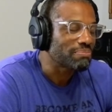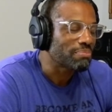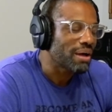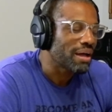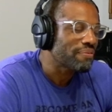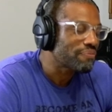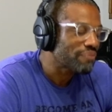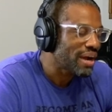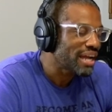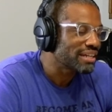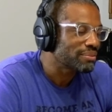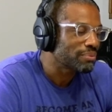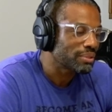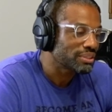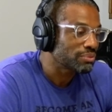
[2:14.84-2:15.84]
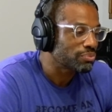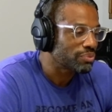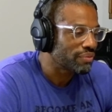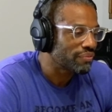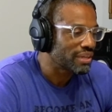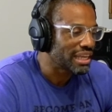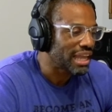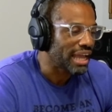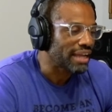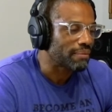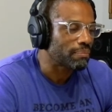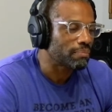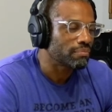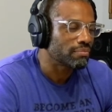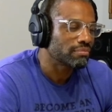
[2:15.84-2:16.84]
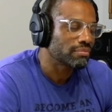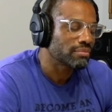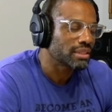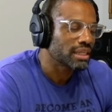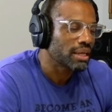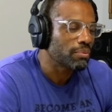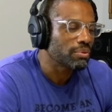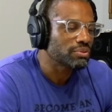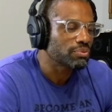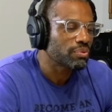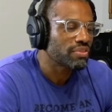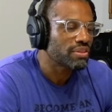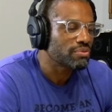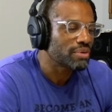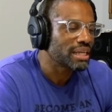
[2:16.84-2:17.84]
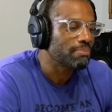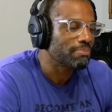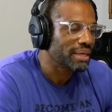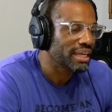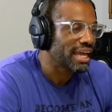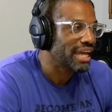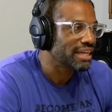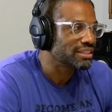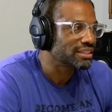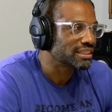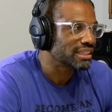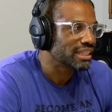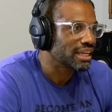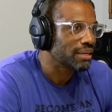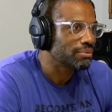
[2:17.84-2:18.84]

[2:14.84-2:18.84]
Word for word: my friend wasn't with a like he wasn't with a really big agency.